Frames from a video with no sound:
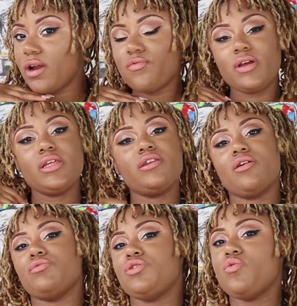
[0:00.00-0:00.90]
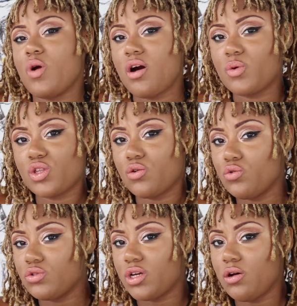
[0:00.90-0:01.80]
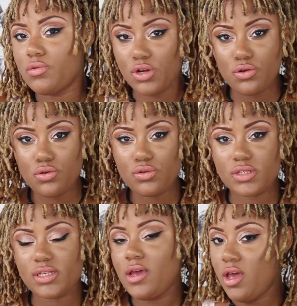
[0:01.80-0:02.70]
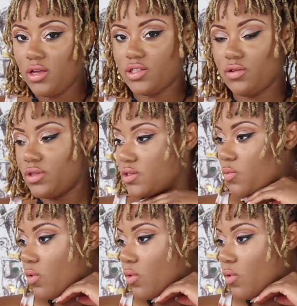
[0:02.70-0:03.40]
I really don't do well with cool tone nudes. So this